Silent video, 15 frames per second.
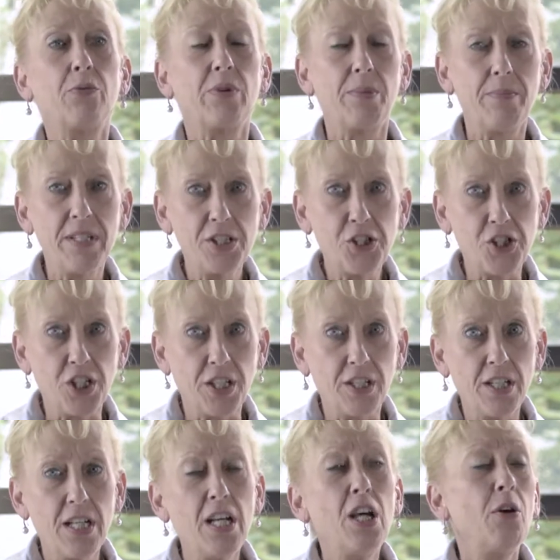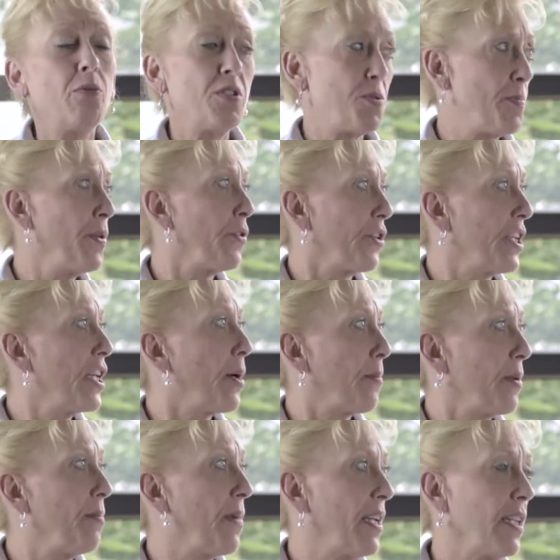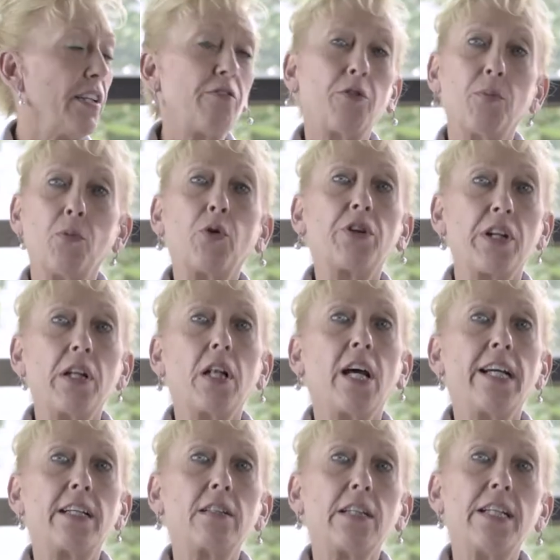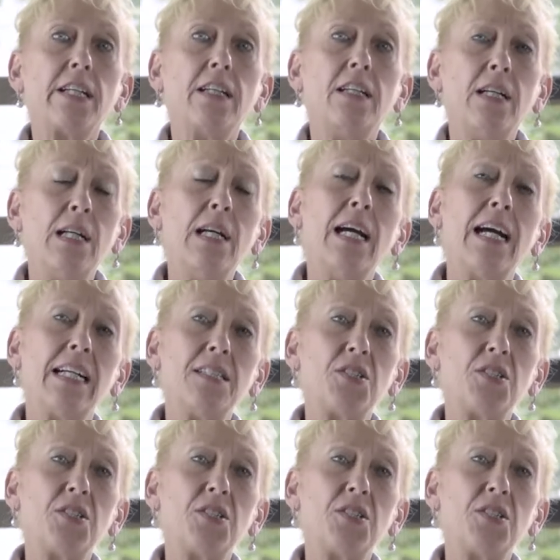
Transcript: remission was building up in my liver more than likely. And